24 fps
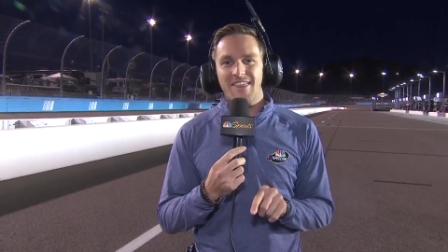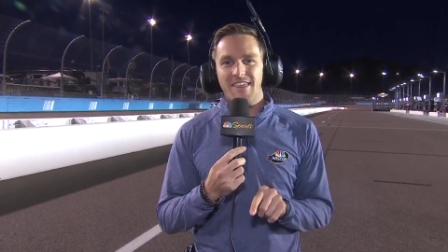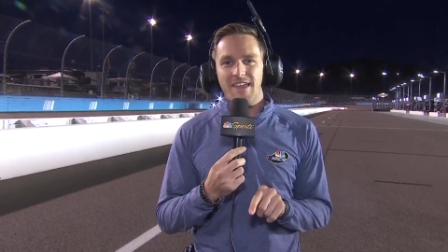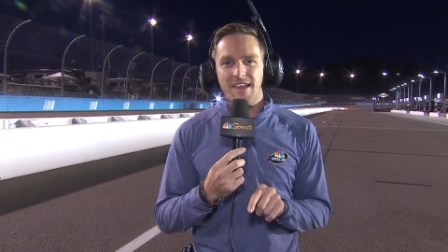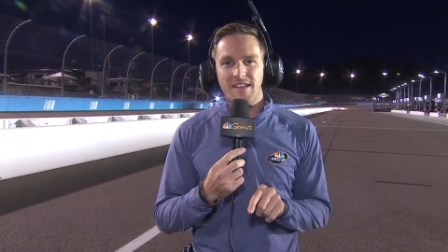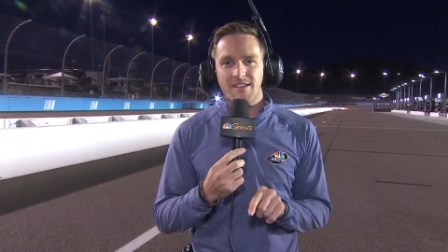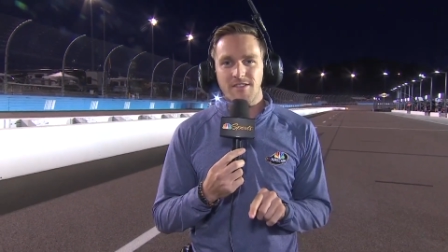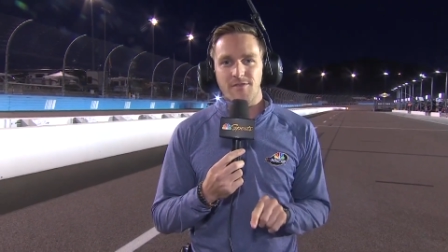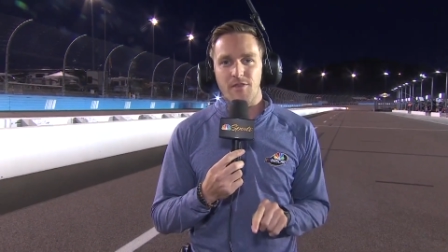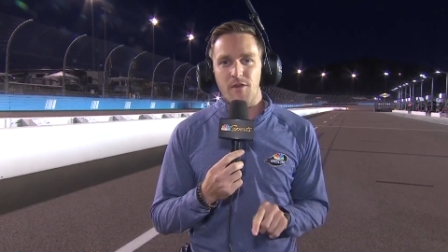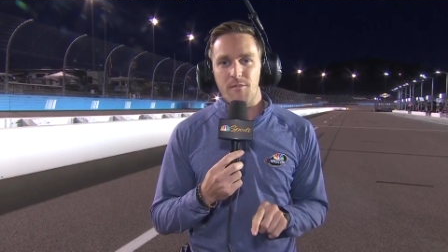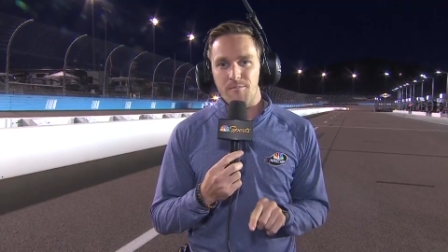
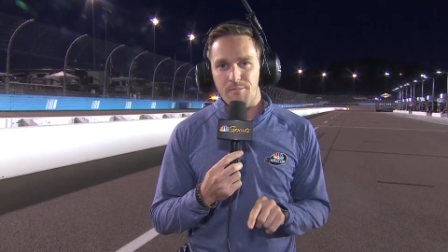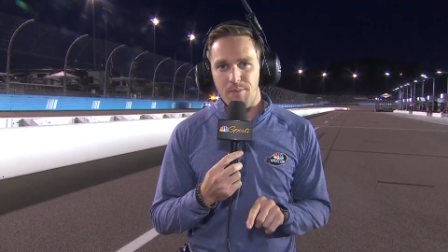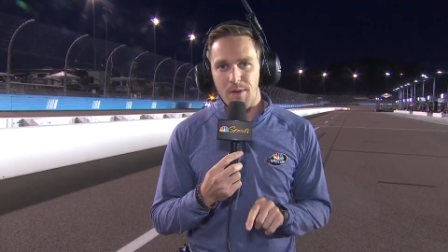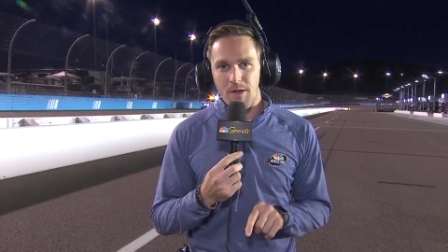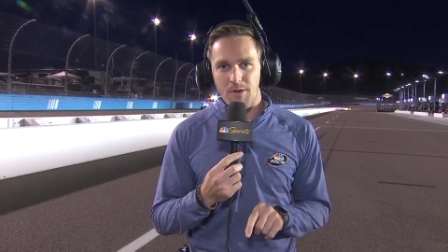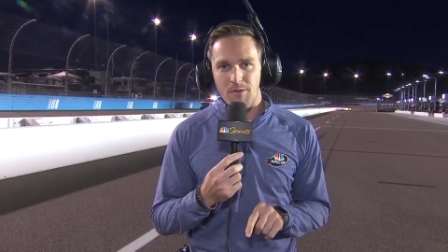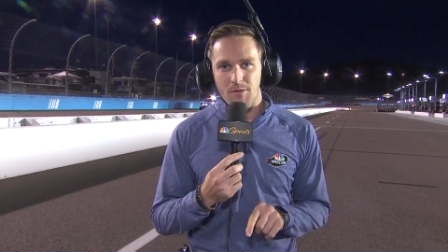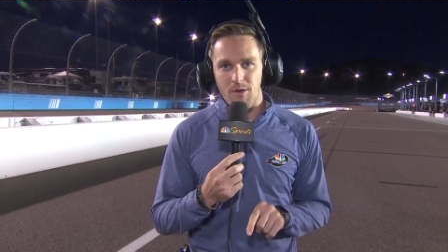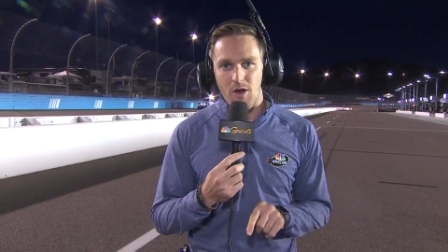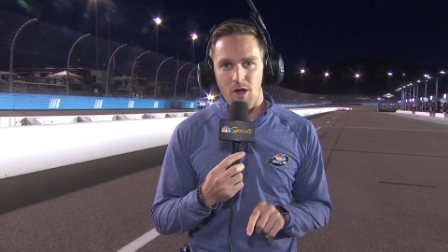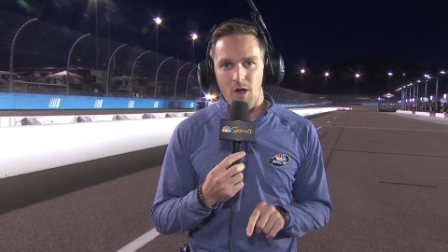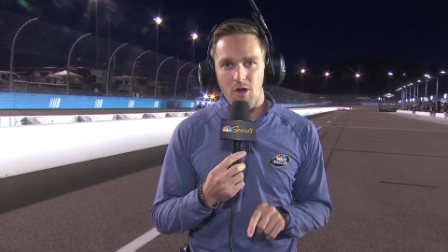this from Pit
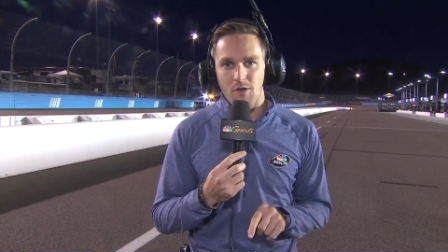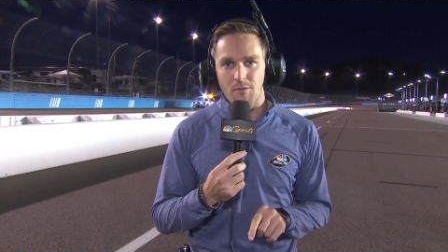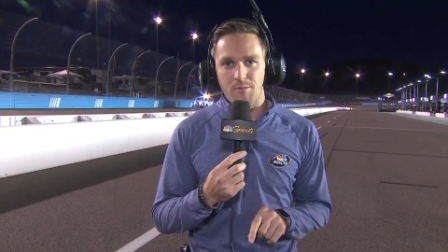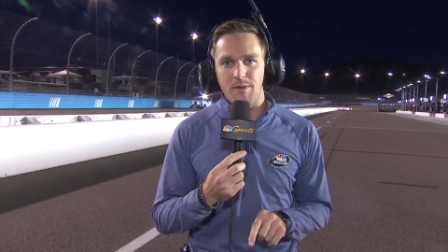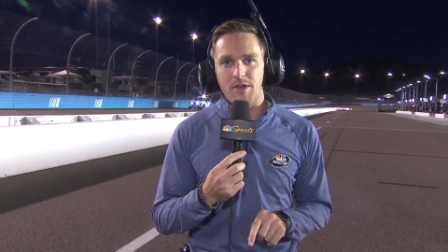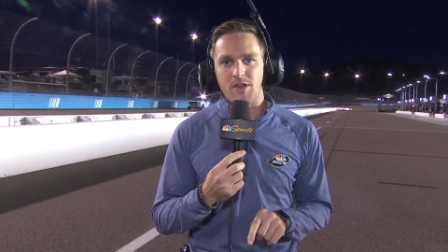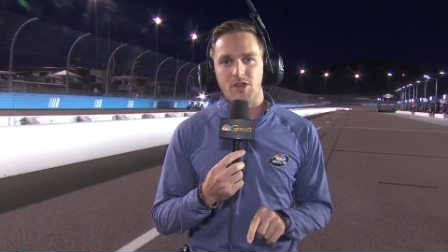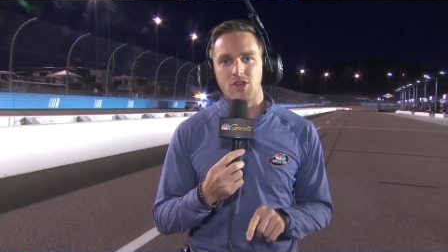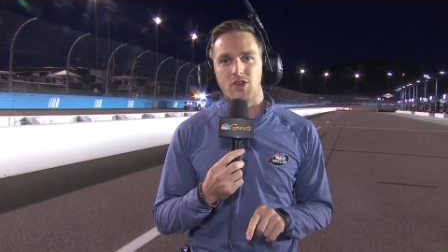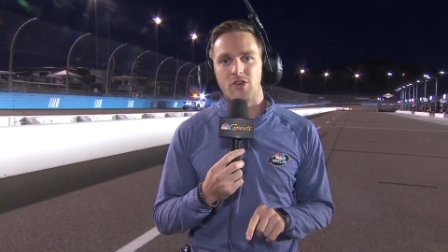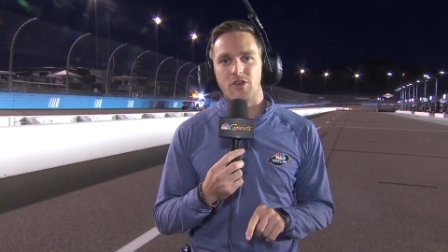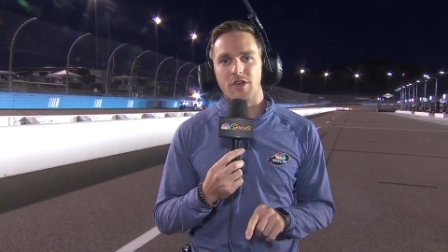Road,
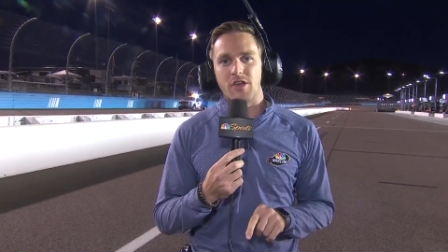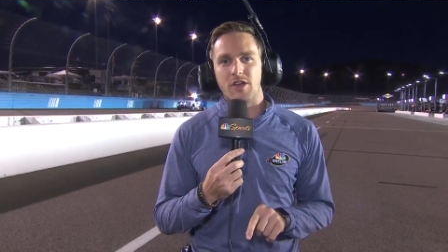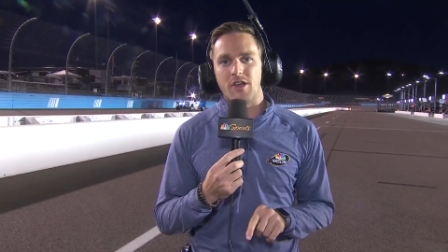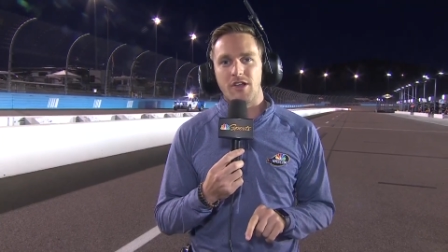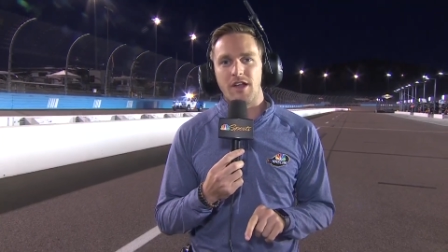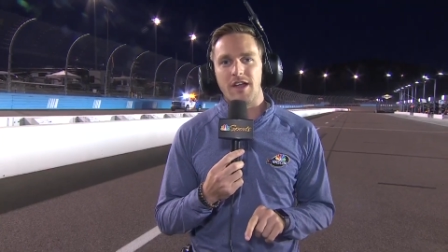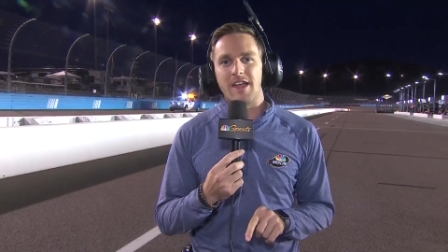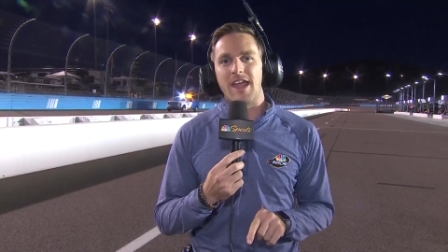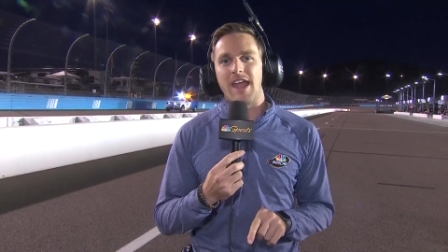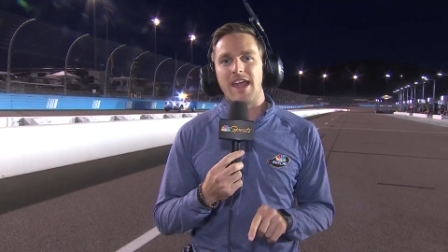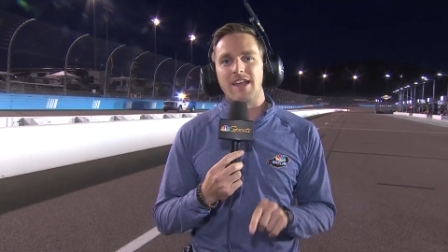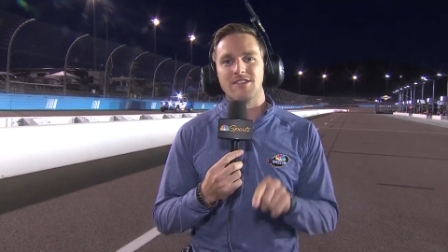be sure to
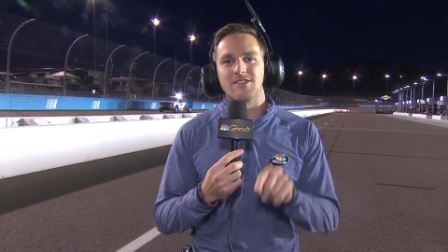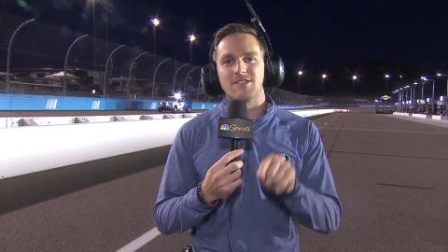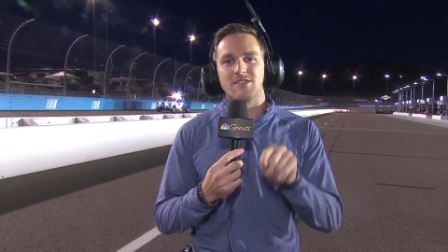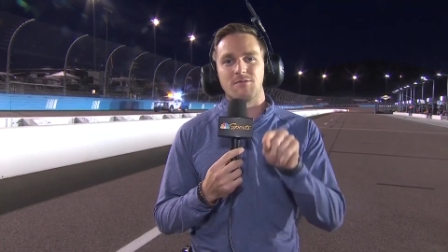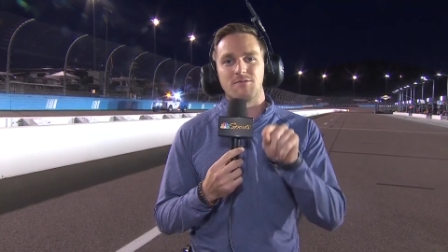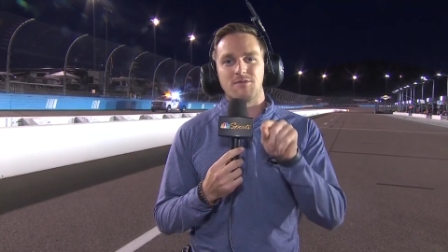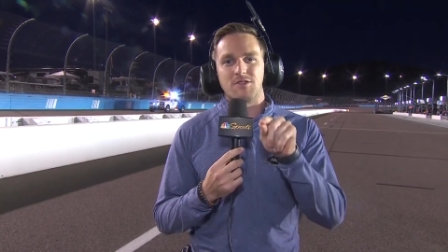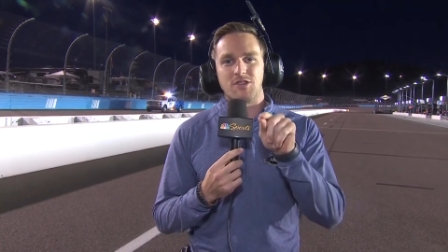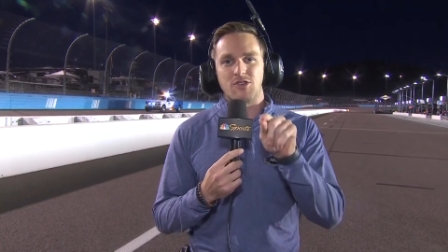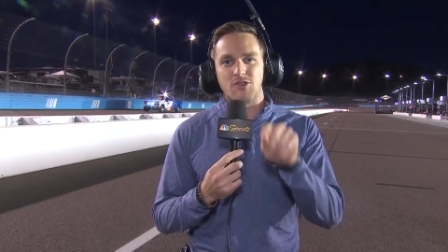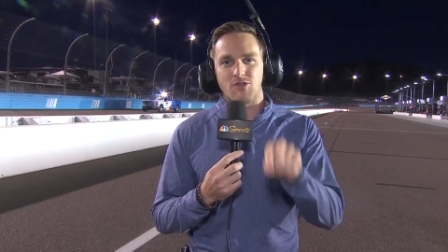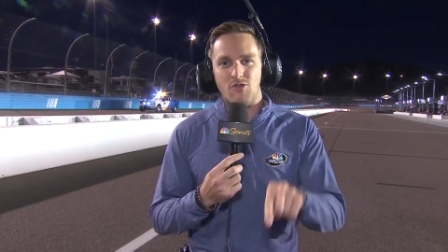click and
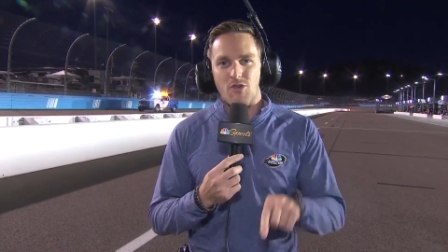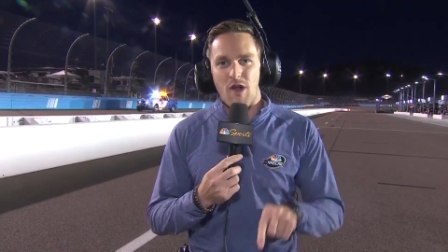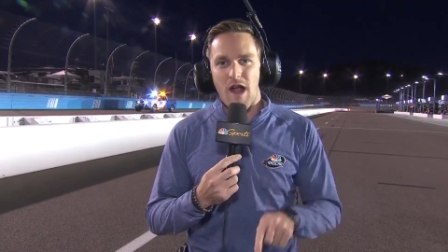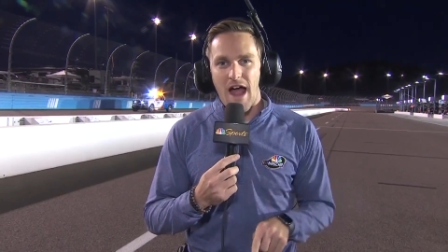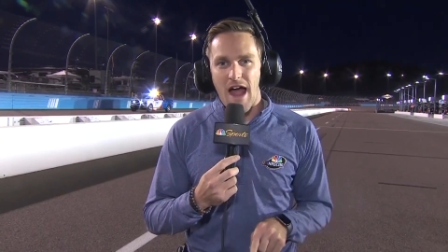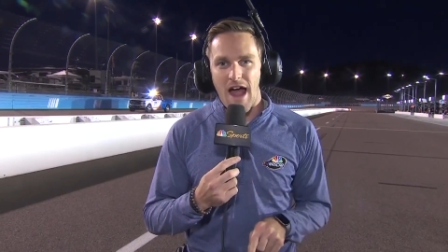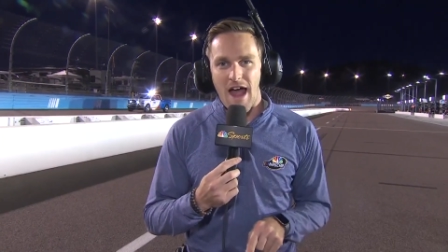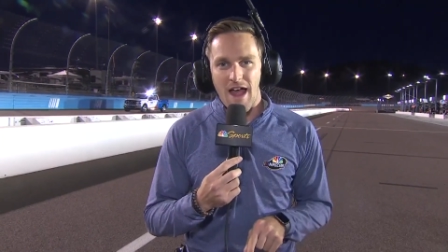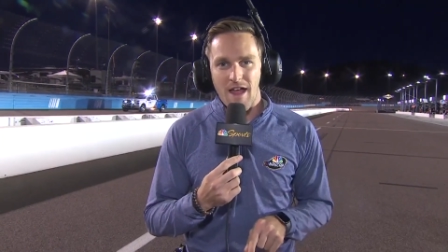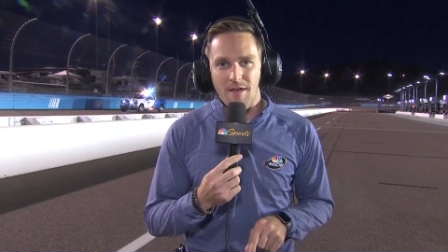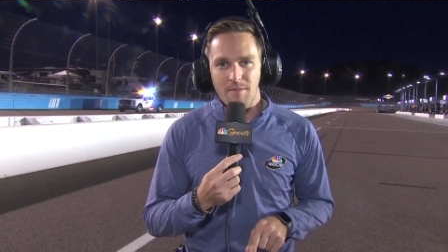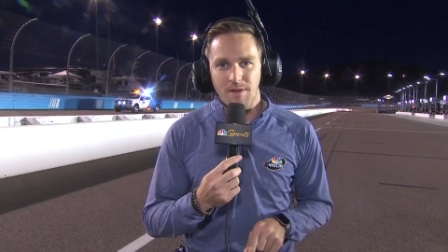
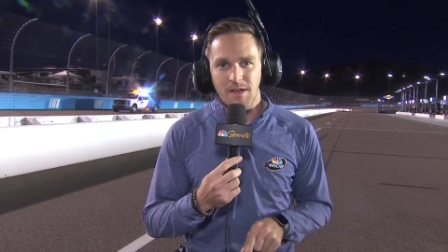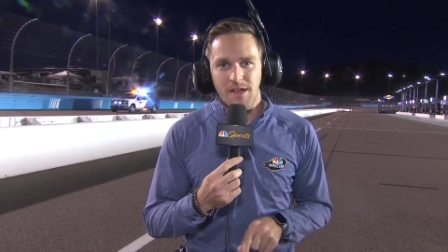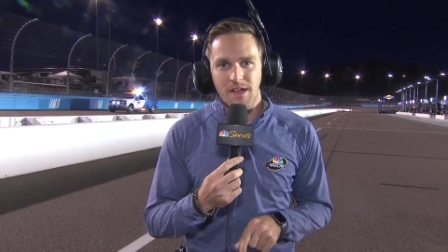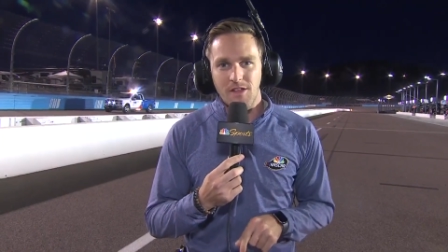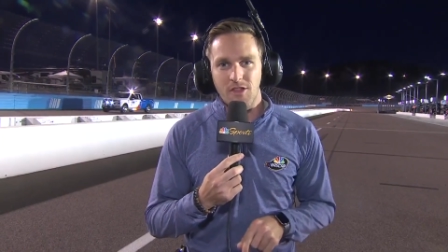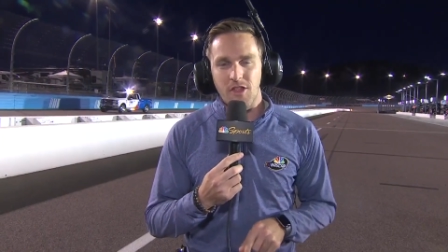subscribe